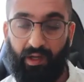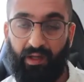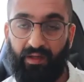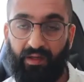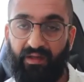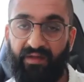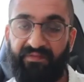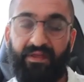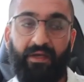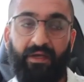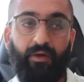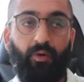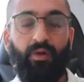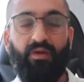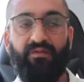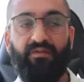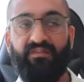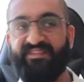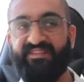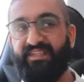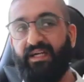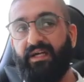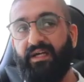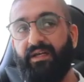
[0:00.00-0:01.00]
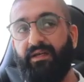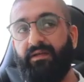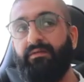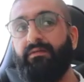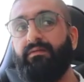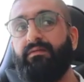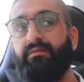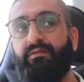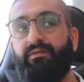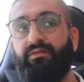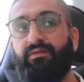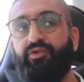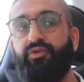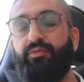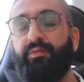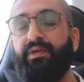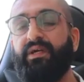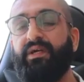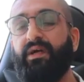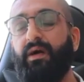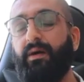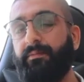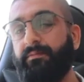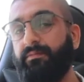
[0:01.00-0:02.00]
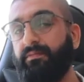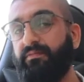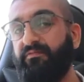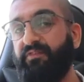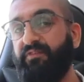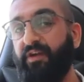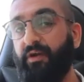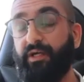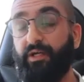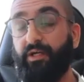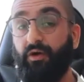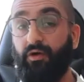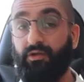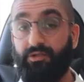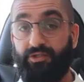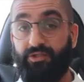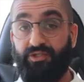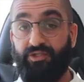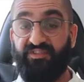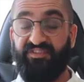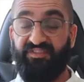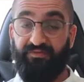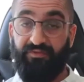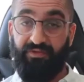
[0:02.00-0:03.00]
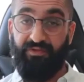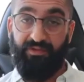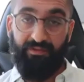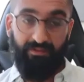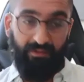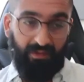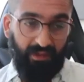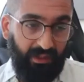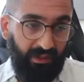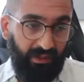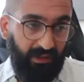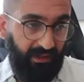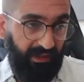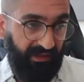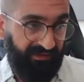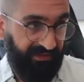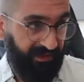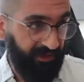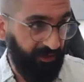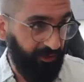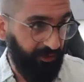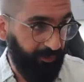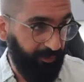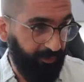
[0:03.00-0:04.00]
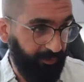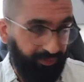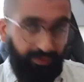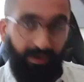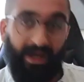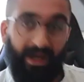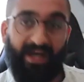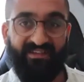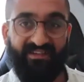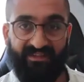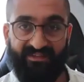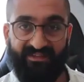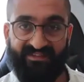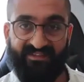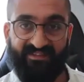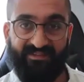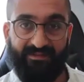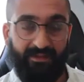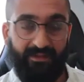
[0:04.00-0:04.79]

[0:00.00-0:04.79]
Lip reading: and then all of a sudden you become very conscious of it, and then you practice.